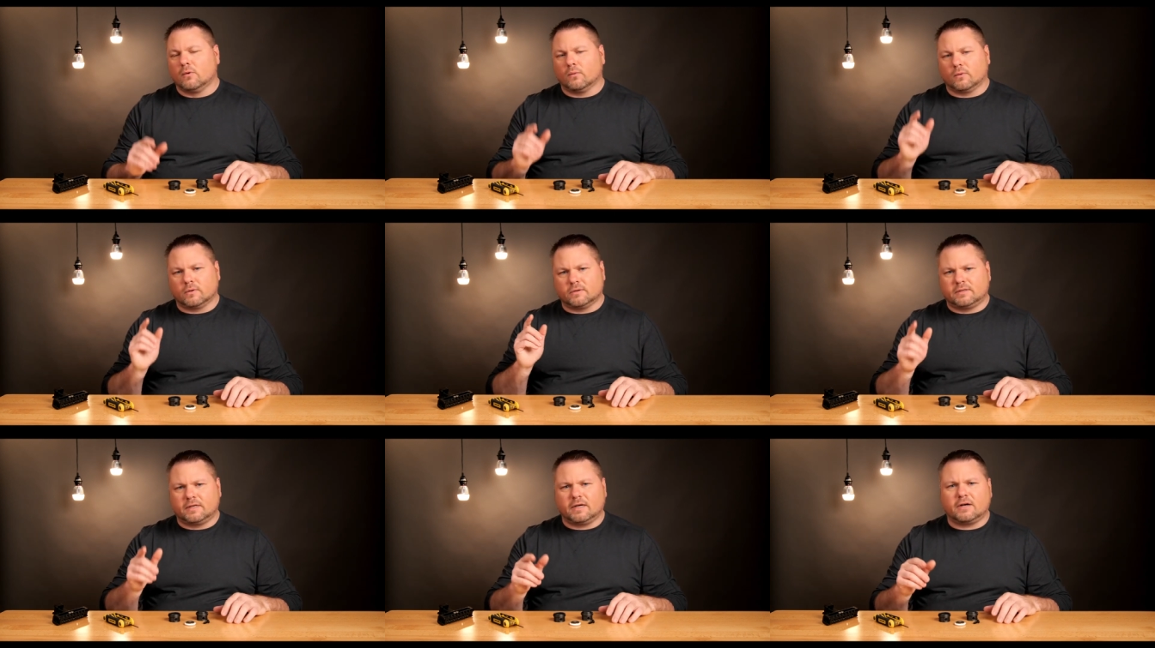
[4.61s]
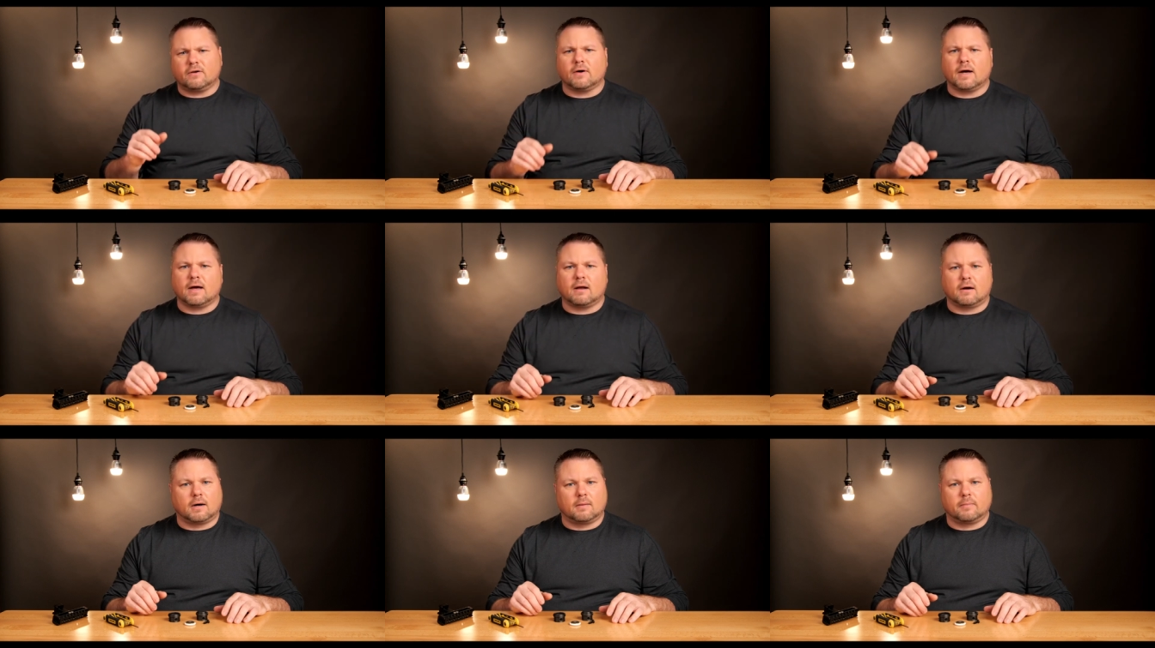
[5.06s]
Well, stick
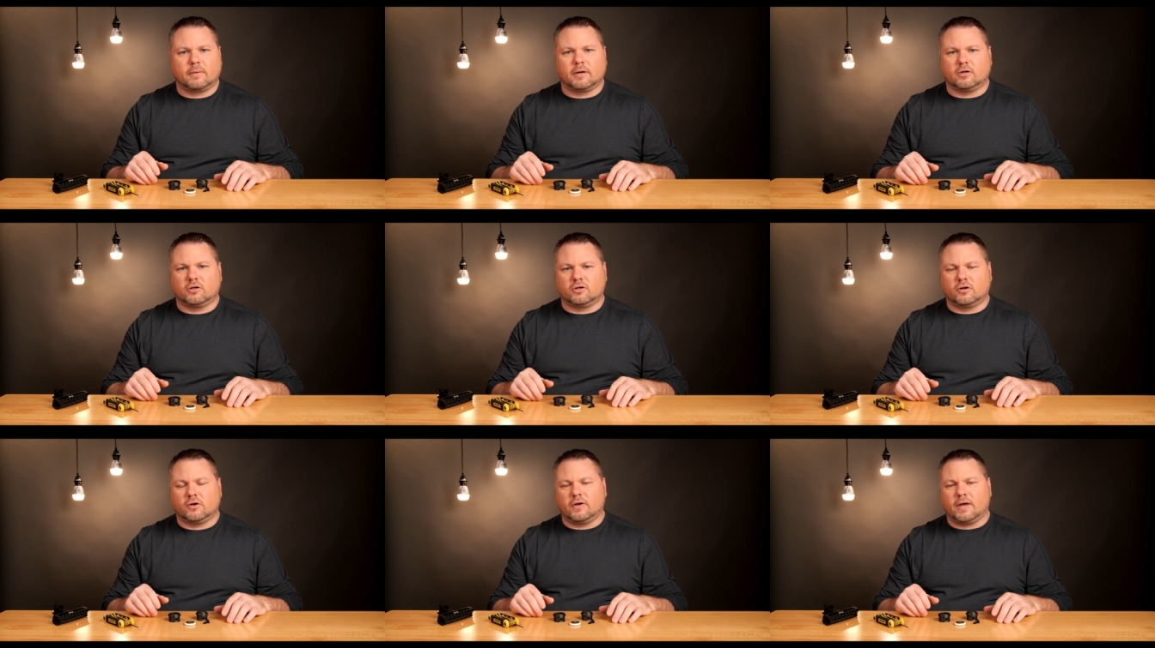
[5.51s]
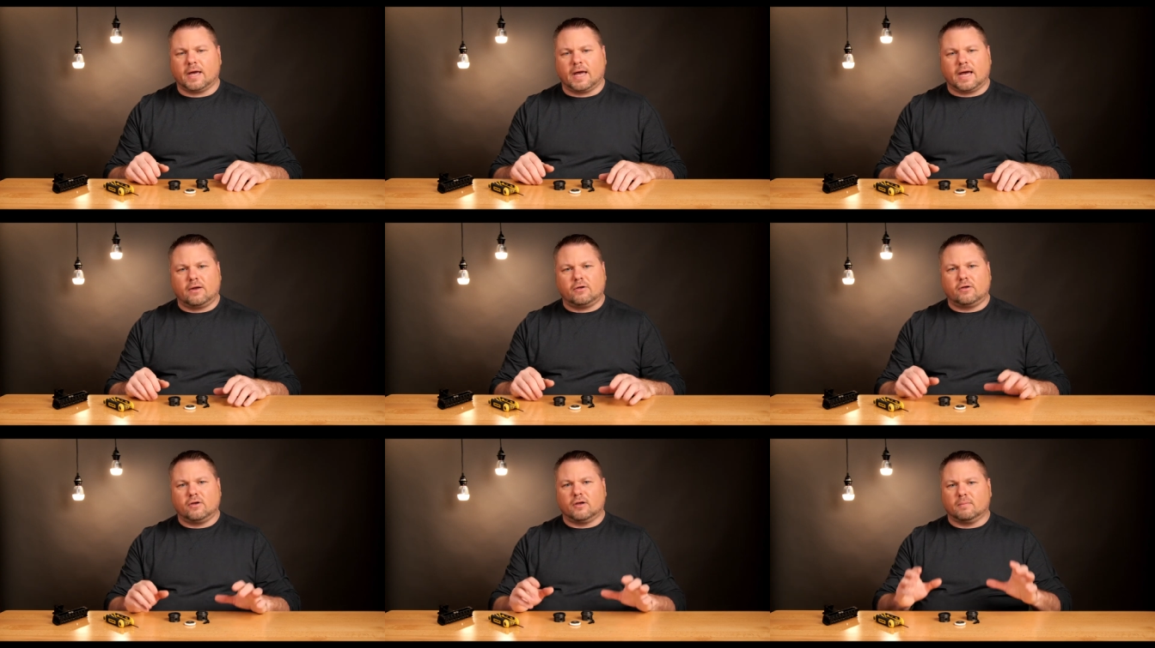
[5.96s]
around and I'm going to show you
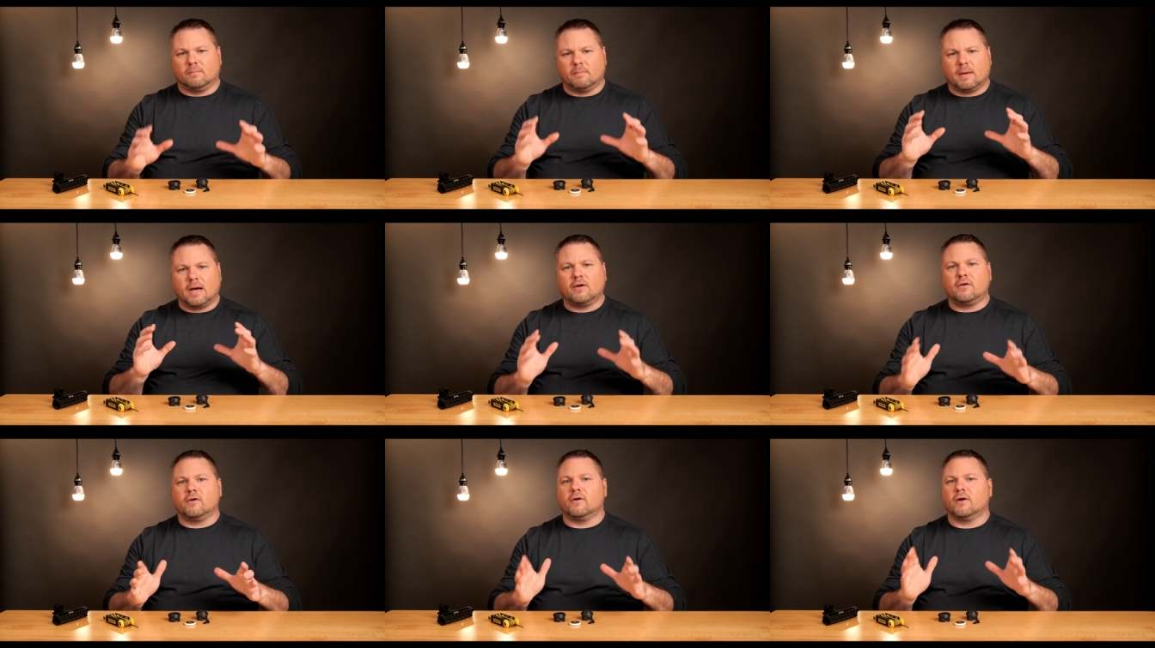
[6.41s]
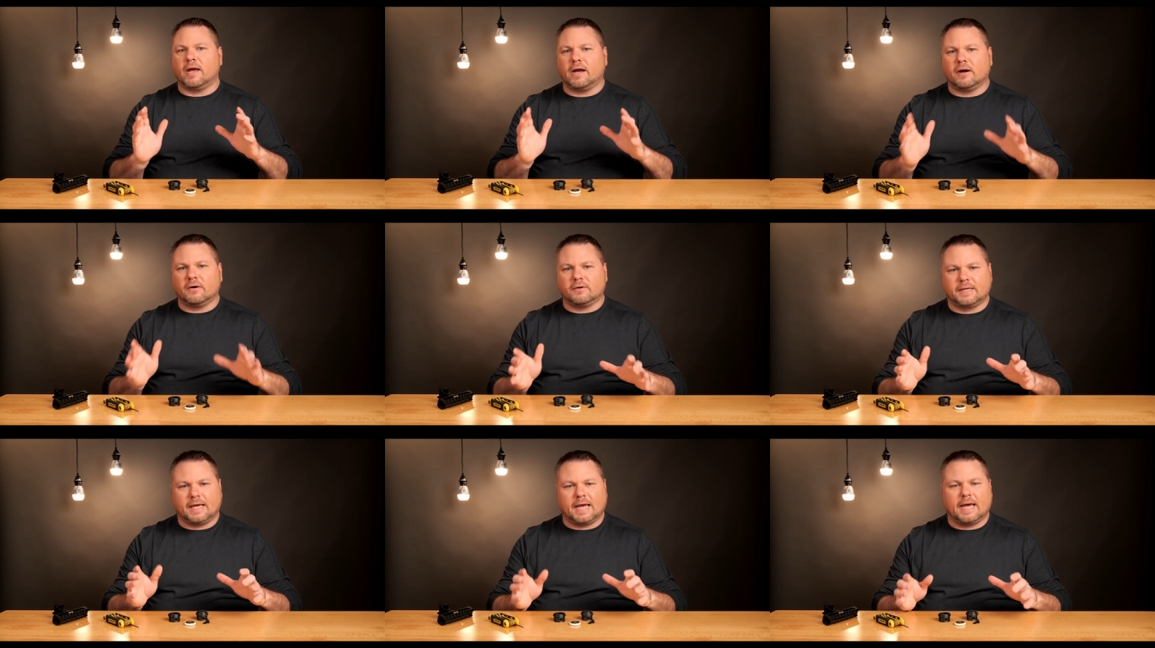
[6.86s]
how you can mount your
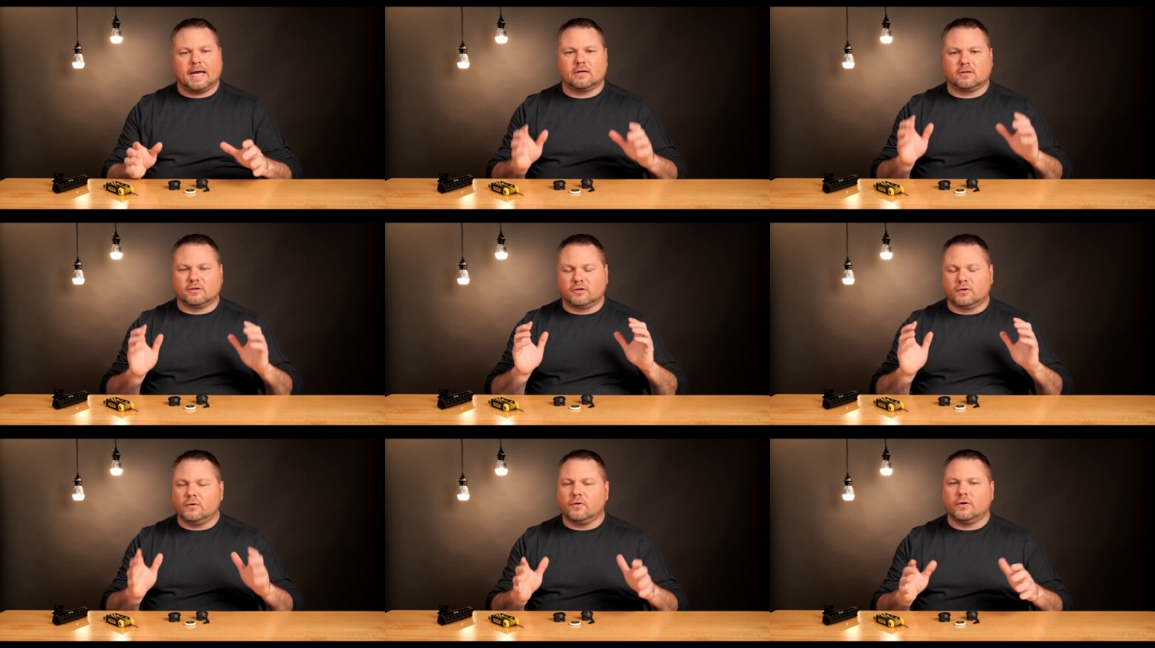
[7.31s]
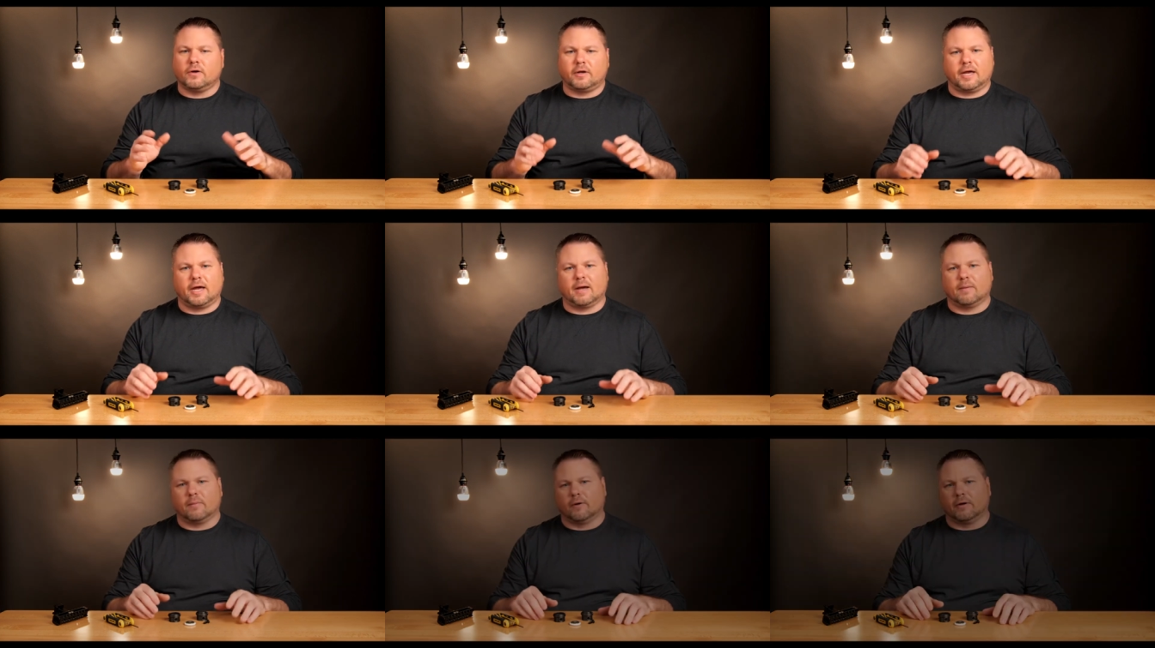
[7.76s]
AirTag to your
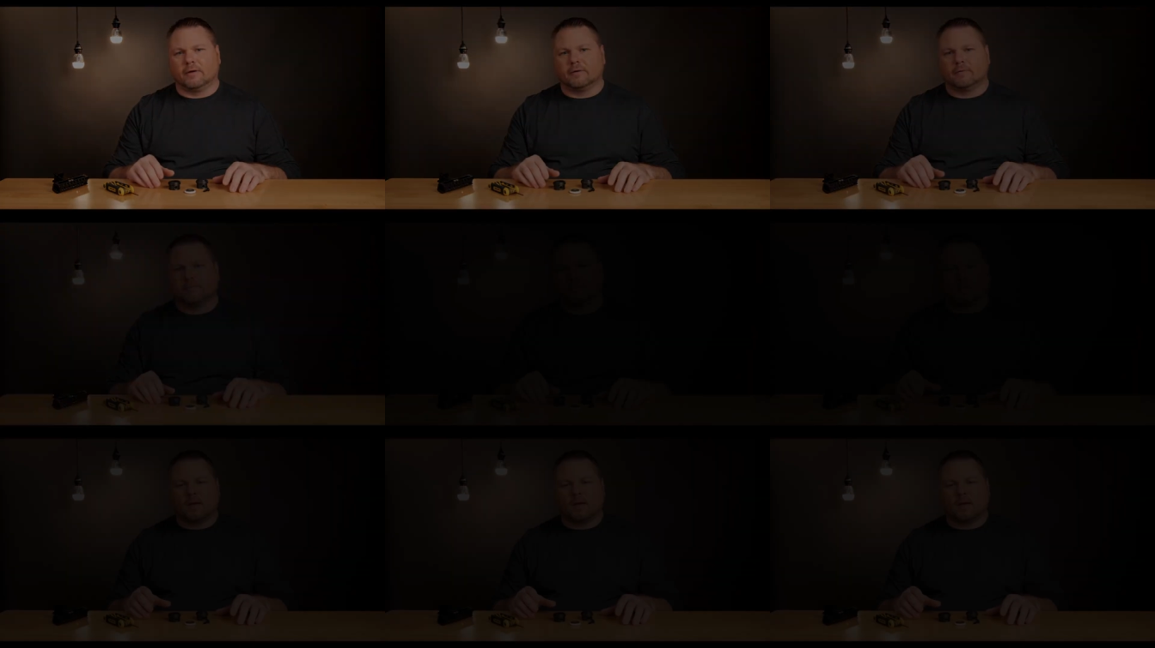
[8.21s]
camera.